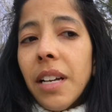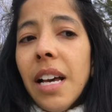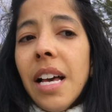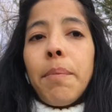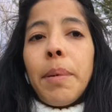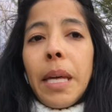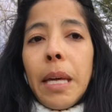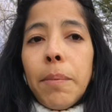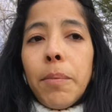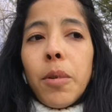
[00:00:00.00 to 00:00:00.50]

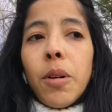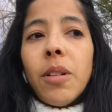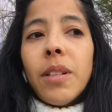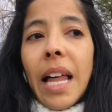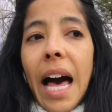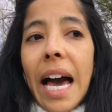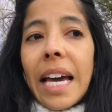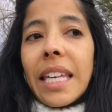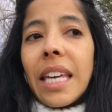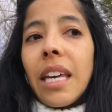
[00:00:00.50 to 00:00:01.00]
People
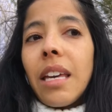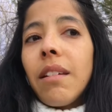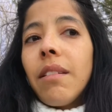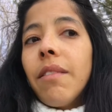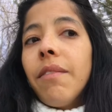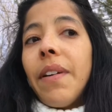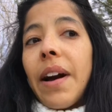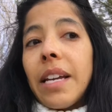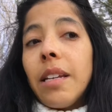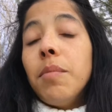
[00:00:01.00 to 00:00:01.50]
lacking
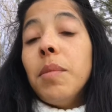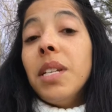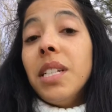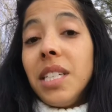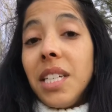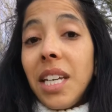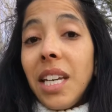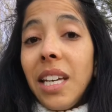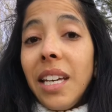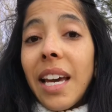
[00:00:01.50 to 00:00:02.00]
vitamin
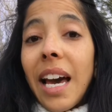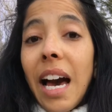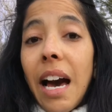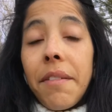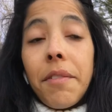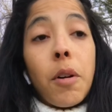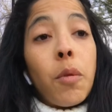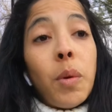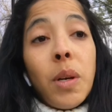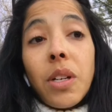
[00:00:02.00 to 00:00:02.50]
D have
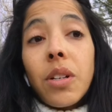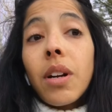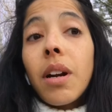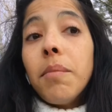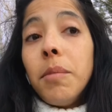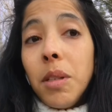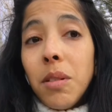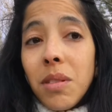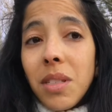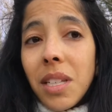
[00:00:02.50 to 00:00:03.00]
a weaker
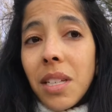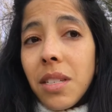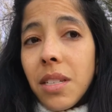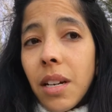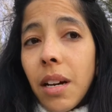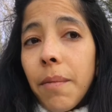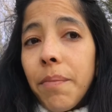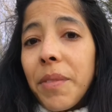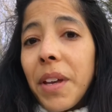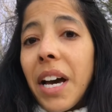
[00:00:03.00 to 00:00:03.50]
immune
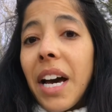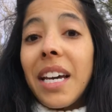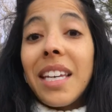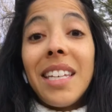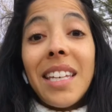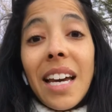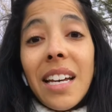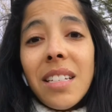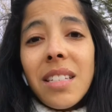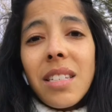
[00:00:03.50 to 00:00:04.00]
system
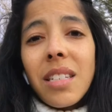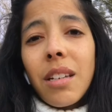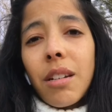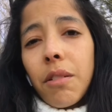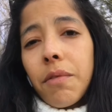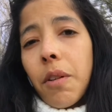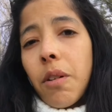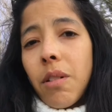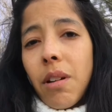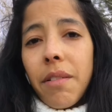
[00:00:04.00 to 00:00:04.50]
against
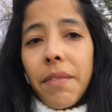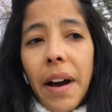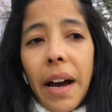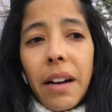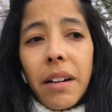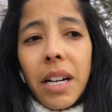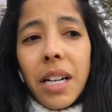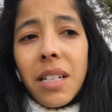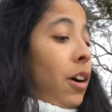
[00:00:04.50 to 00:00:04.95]
coronavirus.